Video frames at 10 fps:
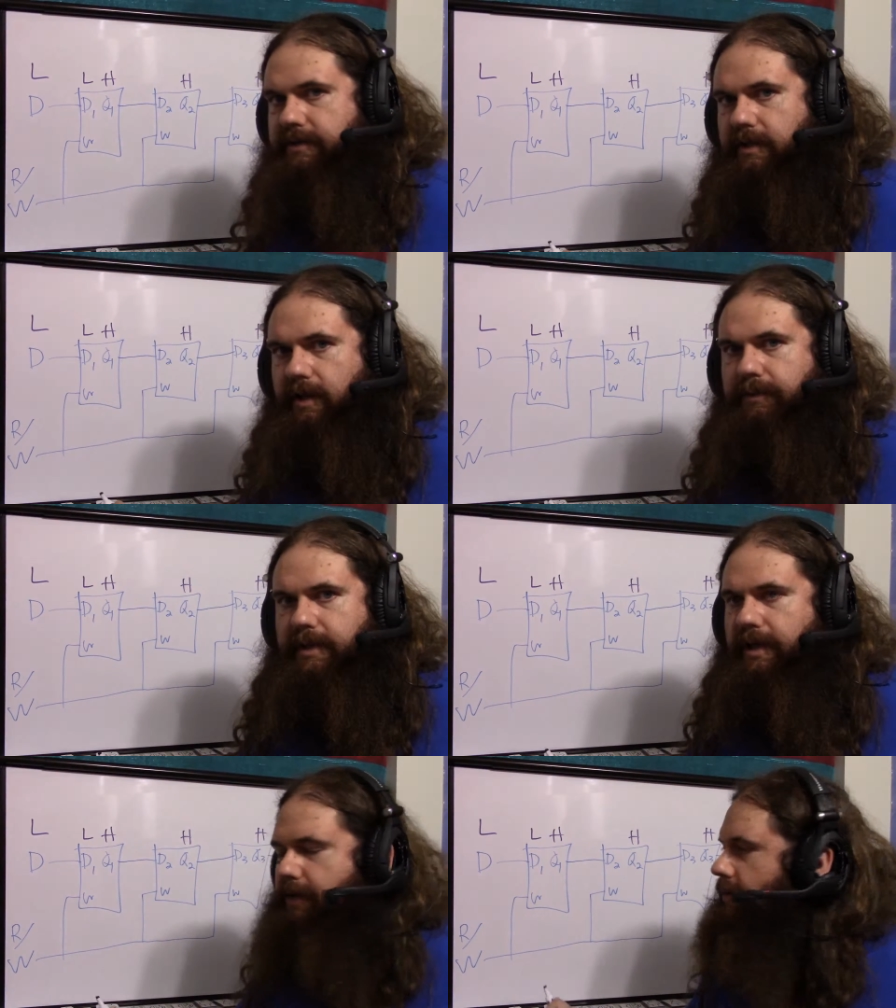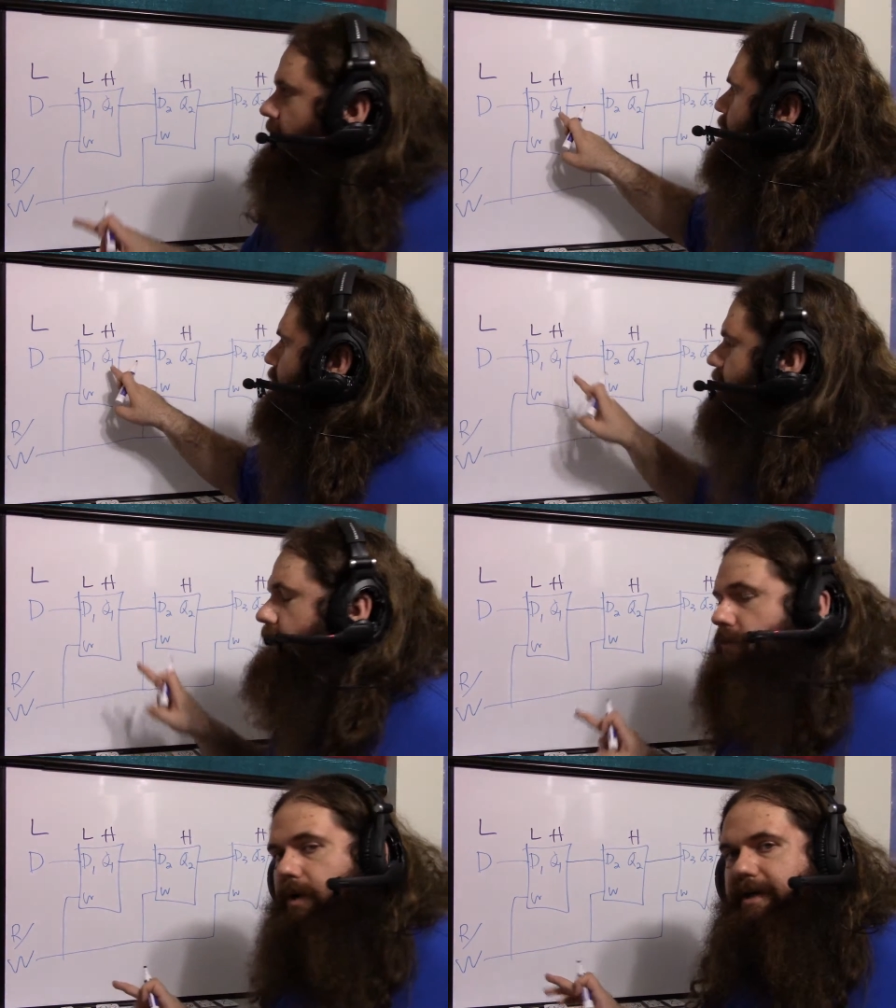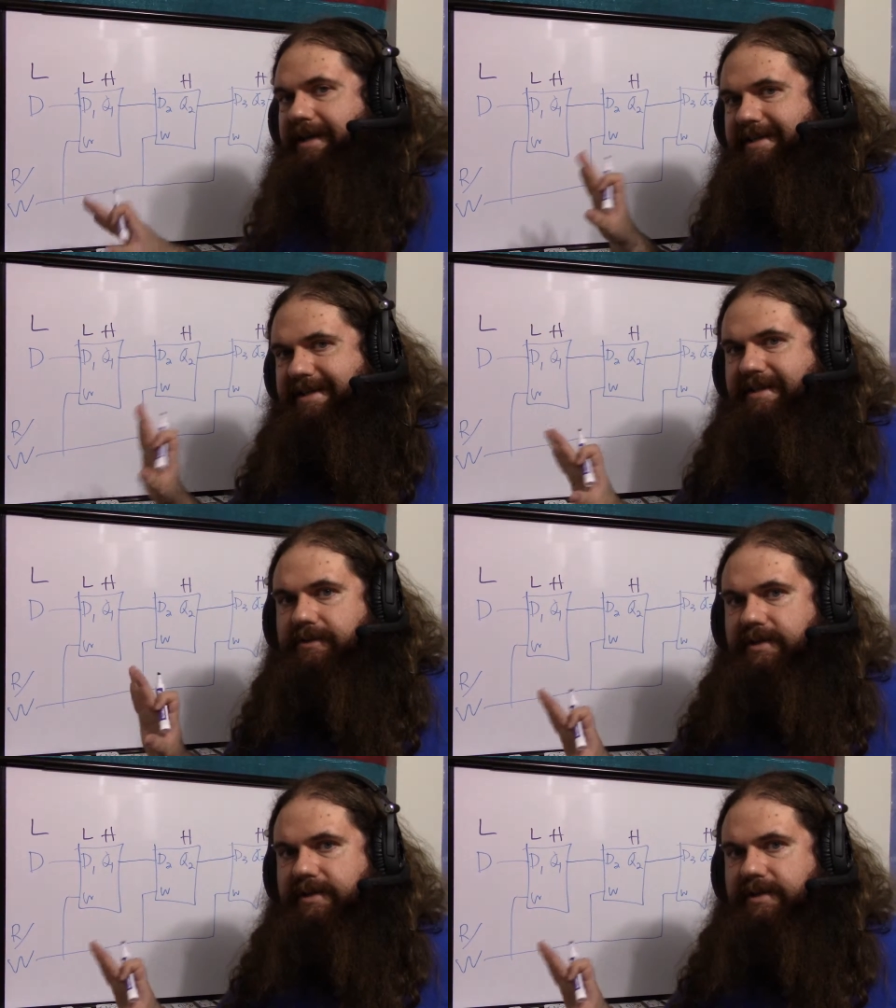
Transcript: there's a low in there. But Q1 is still